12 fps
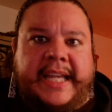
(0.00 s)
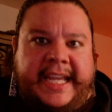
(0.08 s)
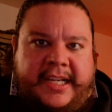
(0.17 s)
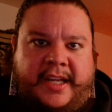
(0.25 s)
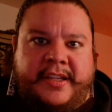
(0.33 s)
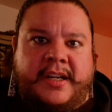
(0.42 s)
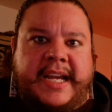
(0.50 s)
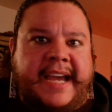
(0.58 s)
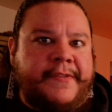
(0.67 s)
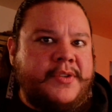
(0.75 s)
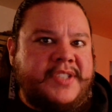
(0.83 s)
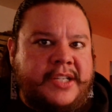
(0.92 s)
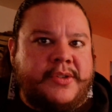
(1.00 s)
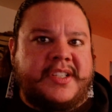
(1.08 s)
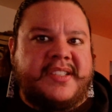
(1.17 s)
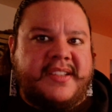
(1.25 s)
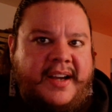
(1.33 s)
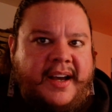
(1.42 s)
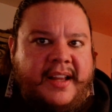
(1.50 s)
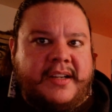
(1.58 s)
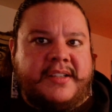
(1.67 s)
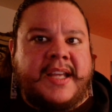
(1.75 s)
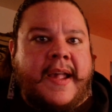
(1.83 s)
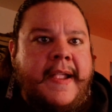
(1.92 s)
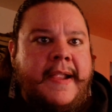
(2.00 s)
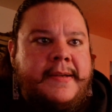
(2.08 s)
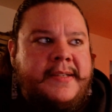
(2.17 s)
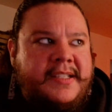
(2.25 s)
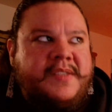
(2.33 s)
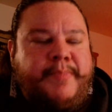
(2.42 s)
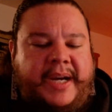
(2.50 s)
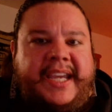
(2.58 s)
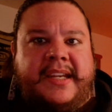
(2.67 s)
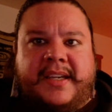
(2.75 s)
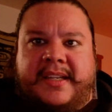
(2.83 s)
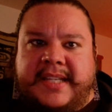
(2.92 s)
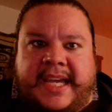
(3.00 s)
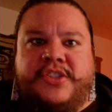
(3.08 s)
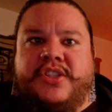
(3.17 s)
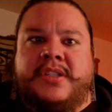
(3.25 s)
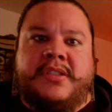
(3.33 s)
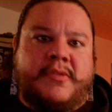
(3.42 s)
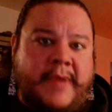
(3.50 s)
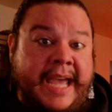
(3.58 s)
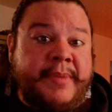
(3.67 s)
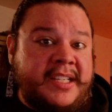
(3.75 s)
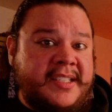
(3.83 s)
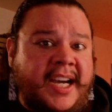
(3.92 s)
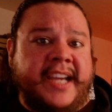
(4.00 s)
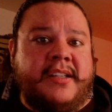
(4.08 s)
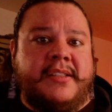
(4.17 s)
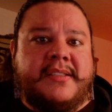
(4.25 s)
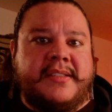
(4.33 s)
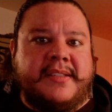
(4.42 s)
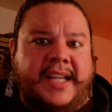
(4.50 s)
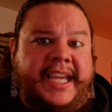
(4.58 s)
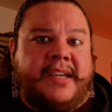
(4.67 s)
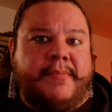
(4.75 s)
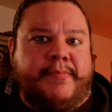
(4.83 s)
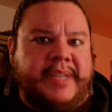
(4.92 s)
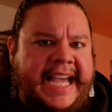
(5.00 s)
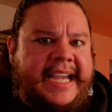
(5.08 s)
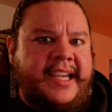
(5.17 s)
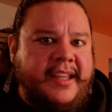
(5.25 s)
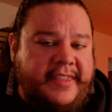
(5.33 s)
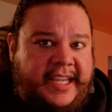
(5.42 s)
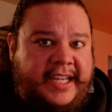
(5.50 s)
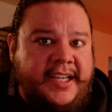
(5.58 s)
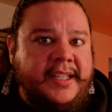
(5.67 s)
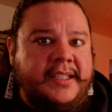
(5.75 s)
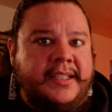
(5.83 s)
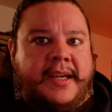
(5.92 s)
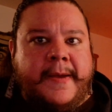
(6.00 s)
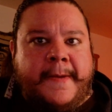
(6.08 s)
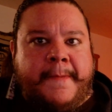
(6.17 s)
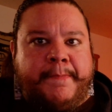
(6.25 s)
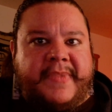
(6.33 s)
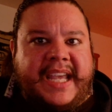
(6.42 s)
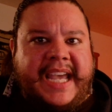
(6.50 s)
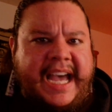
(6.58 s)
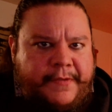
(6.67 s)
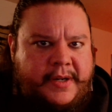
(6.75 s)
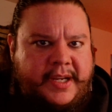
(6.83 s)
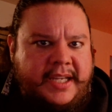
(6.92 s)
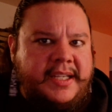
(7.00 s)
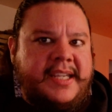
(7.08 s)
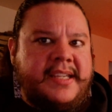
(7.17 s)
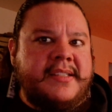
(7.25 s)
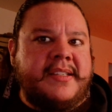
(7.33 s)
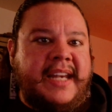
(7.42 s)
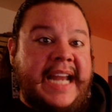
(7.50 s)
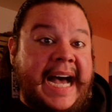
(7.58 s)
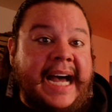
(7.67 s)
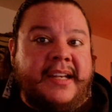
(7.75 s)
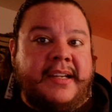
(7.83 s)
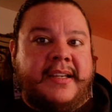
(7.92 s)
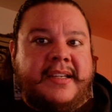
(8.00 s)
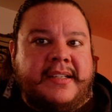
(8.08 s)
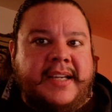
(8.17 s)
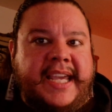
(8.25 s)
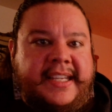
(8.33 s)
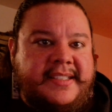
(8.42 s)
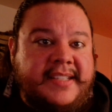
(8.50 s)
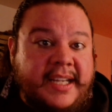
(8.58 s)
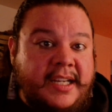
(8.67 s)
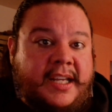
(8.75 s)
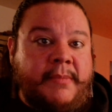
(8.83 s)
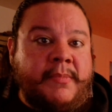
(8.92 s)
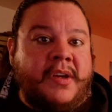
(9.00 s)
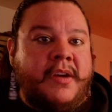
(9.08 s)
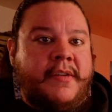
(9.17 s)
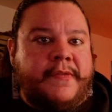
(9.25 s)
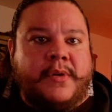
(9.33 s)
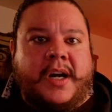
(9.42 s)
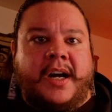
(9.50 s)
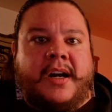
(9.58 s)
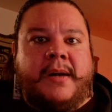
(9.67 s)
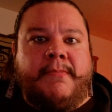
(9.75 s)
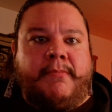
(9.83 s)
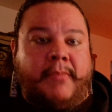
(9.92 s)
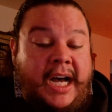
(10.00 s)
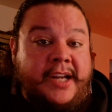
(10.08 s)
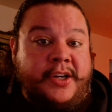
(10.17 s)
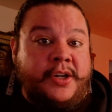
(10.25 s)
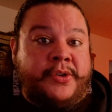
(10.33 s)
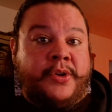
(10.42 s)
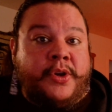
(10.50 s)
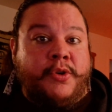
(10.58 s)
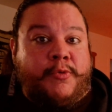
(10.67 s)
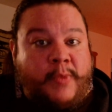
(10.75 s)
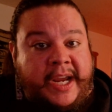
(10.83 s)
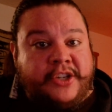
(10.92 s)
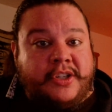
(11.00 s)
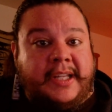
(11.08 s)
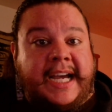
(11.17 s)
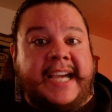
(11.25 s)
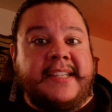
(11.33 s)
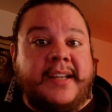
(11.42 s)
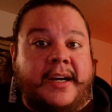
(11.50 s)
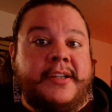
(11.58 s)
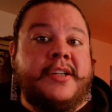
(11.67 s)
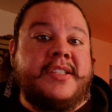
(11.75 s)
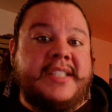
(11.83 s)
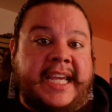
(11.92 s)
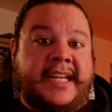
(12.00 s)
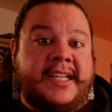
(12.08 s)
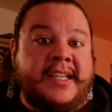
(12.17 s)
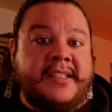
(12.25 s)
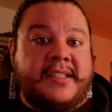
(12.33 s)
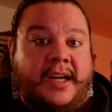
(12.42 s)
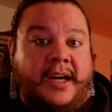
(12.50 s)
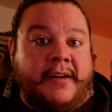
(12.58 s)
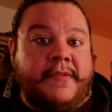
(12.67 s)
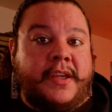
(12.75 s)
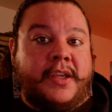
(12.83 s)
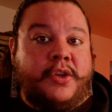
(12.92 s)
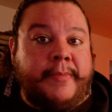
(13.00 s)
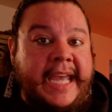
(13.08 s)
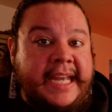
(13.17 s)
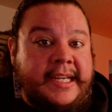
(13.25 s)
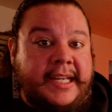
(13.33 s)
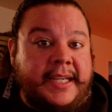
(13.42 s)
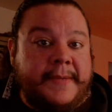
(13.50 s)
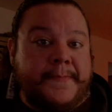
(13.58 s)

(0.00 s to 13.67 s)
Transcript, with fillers: other Afrocentric scholars, despite attention-grabbing titles like Black Athena, African is not a synonym for our modern racialized understandings of humanity.